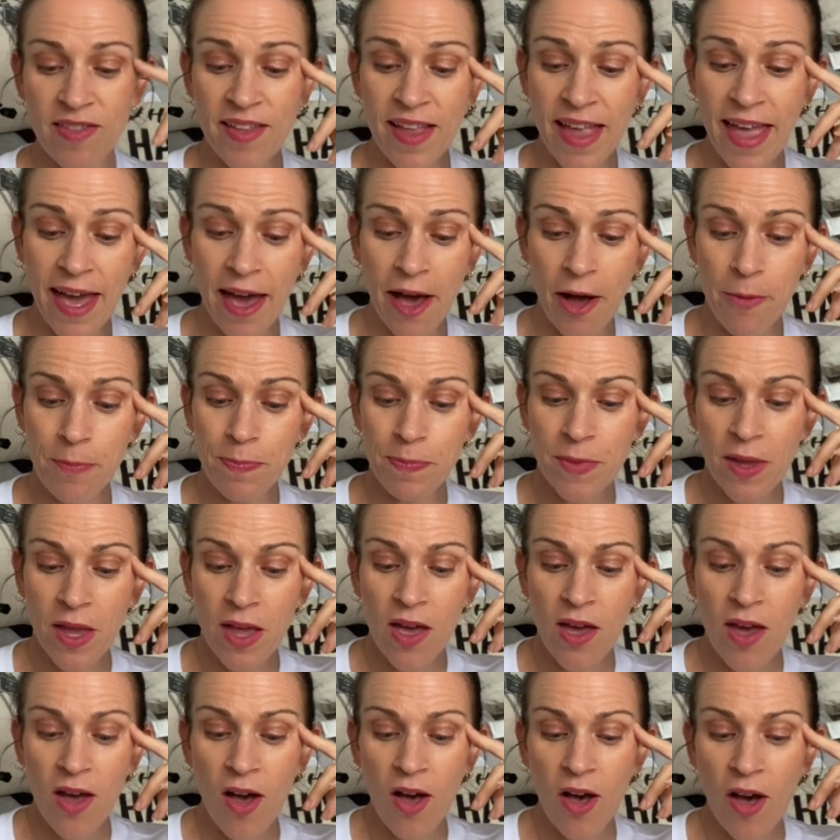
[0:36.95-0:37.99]
Now
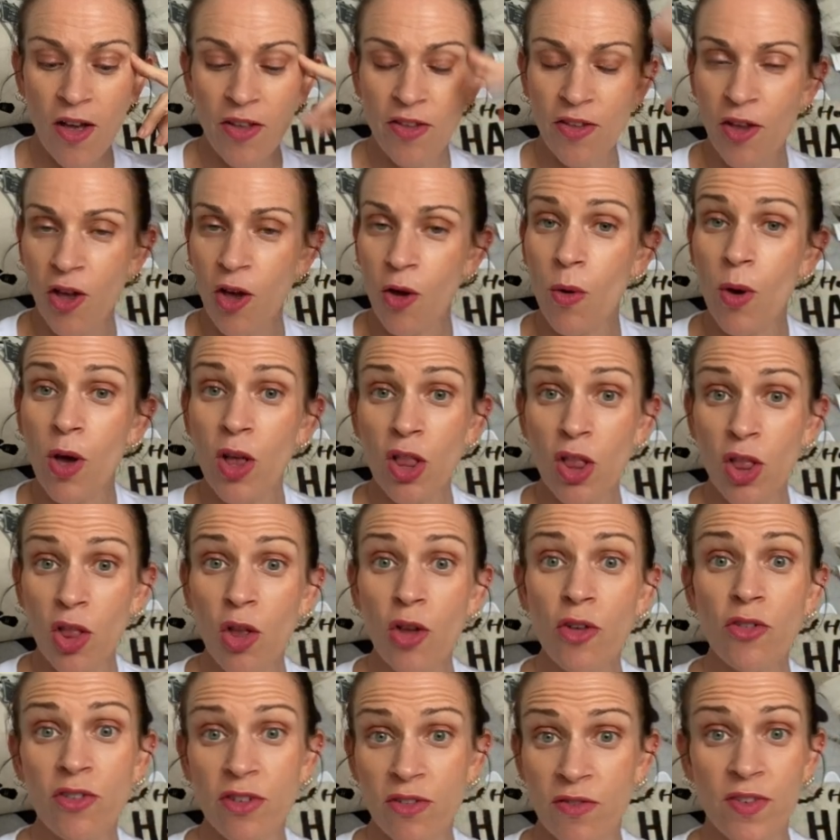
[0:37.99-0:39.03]
I know a
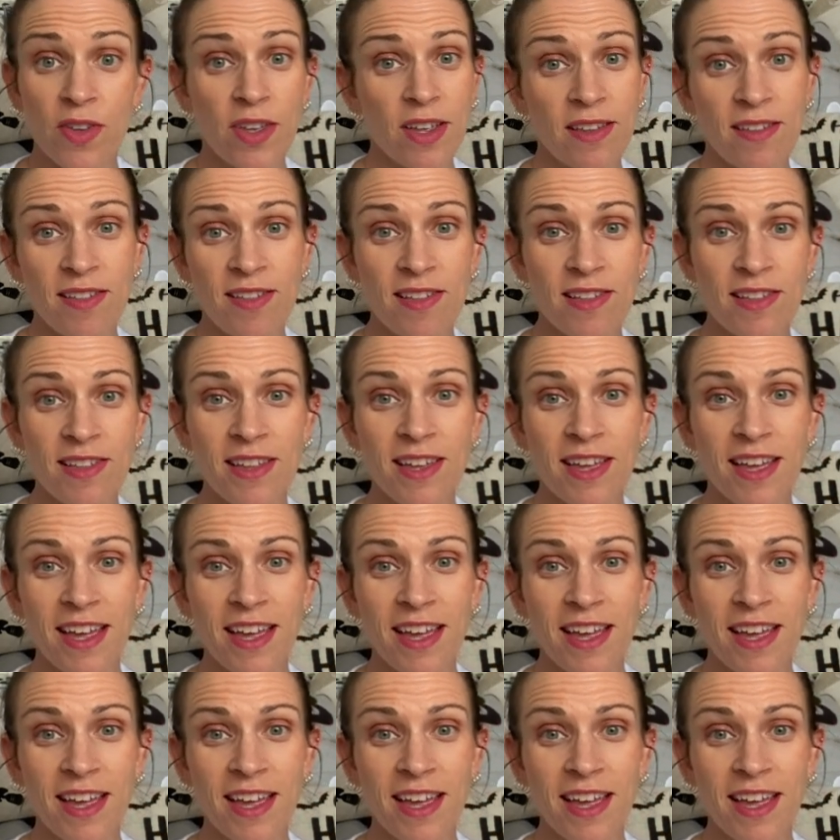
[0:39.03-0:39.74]
lot of us